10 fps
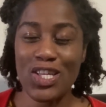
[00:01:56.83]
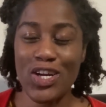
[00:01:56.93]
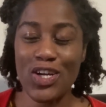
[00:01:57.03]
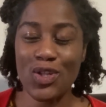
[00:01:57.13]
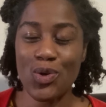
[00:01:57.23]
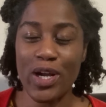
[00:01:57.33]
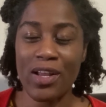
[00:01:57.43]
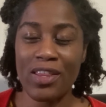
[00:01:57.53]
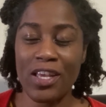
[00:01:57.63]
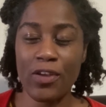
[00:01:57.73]
Dear
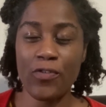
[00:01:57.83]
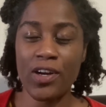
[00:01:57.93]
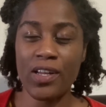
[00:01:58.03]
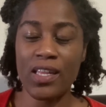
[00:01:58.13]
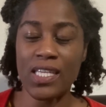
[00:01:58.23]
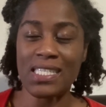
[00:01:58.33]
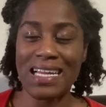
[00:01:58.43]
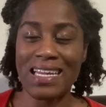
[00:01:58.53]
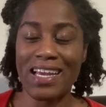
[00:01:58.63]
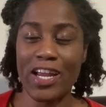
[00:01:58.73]
Lord, thank you for another
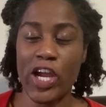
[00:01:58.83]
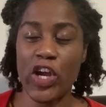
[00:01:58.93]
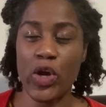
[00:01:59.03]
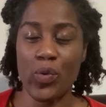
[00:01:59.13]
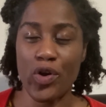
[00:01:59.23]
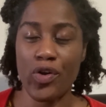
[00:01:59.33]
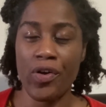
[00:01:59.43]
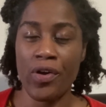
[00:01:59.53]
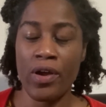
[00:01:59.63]
Sunday to hear your word.